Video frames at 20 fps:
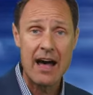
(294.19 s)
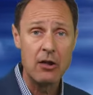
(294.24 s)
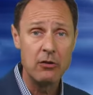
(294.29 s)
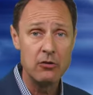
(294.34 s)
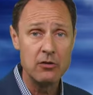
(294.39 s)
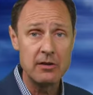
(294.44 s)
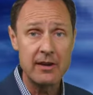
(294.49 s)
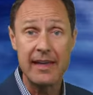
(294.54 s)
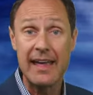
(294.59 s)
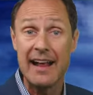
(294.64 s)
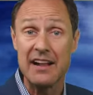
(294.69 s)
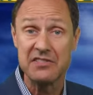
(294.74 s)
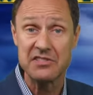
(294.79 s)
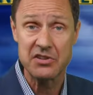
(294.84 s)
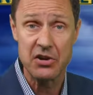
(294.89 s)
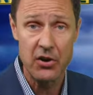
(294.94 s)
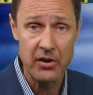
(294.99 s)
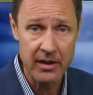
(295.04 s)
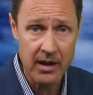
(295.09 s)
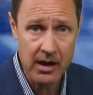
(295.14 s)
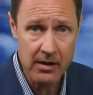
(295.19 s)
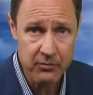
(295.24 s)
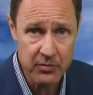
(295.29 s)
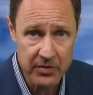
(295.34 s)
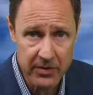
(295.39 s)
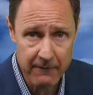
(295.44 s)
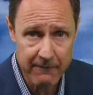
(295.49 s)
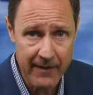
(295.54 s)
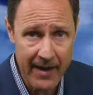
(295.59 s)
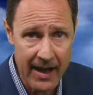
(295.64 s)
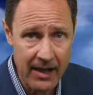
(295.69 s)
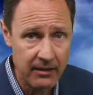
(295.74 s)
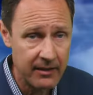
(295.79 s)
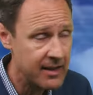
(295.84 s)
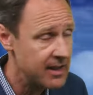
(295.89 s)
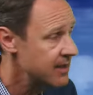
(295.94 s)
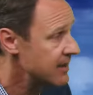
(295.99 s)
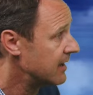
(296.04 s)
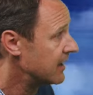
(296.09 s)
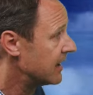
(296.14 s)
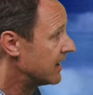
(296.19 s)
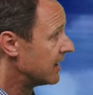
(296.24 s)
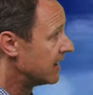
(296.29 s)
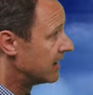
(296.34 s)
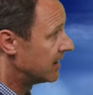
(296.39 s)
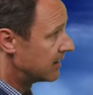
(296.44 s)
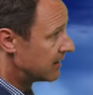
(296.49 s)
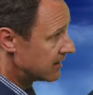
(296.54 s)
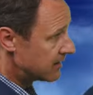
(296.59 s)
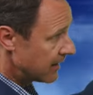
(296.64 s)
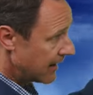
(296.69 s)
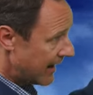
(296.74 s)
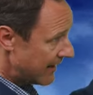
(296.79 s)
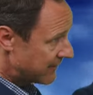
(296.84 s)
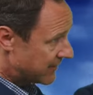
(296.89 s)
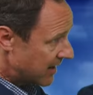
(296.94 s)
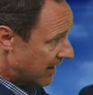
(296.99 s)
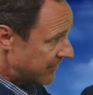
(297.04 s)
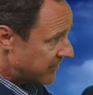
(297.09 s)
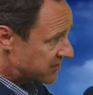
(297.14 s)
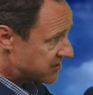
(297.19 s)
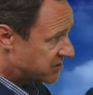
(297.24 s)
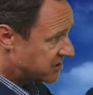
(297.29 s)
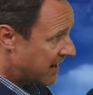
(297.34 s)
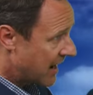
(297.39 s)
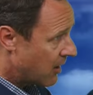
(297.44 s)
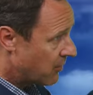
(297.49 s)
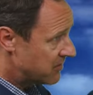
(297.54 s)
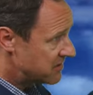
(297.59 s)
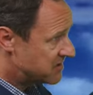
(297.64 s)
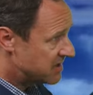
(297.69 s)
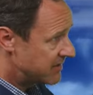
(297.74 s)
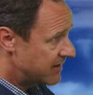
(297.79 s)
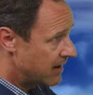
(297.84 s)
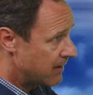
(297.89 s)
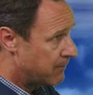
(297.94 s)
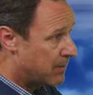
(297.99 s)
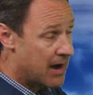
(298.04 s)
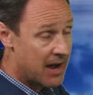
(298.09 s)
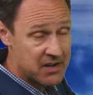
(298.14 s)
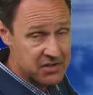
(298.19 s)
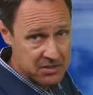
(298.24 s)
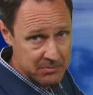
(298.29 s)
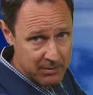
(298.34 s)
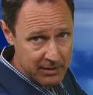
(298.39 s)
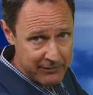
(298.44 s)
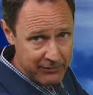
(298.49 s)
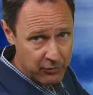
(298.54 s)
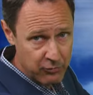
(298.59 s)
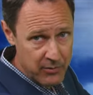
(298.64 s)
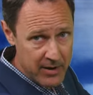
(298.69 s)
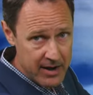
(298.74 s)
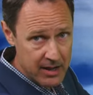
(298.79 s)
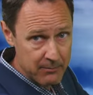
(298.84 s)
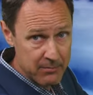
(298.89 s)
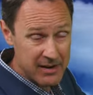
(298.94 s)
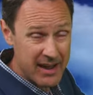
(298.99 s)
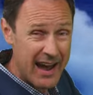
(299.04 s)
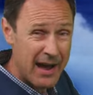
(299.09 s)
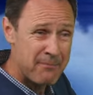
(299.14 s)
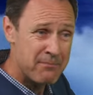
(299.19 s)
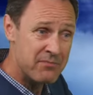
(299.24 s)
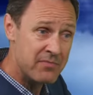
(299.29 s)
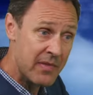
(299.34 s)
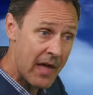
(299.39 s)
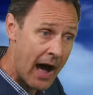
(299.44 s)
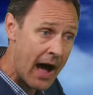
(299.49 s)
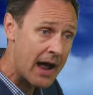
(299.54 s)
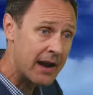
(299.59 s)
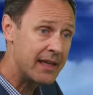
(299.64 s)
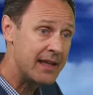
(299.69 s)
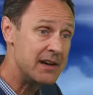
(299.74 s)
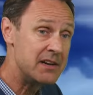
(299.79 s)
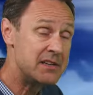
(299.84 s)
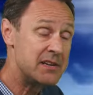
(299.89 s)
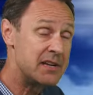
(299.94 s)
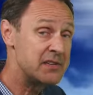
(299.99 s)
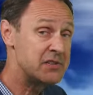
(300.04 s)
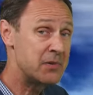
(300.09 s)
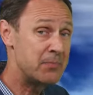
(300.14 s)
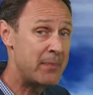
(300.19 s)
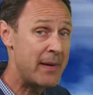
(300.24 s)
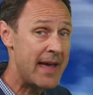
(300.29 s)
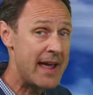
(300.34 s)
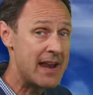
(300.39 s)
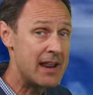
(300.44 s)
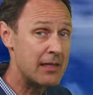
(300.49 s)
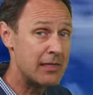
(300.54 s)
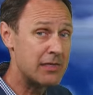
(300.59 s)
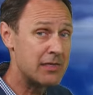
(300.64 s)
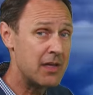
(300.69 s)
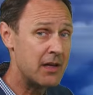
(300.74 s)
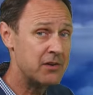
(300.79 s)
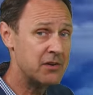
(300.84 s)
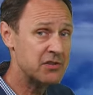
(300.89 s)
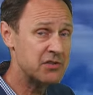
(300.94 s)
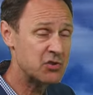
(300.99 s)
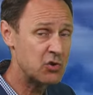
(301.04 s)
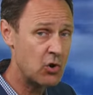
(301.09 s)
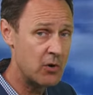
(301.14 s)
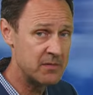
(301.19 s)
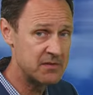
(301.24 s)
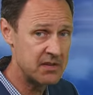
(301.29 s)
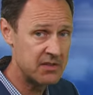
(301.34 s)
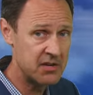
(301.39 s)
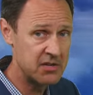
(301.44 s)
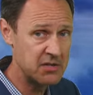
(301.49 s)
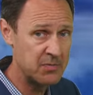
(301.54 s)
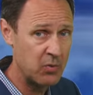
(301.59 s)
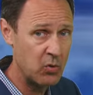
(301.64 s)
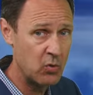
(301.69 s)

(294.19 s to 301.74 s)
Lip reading: outlook. And starting off with the valley, I've got the showers in there possibly for Reading, but I'm not anticipating thunderstorms at this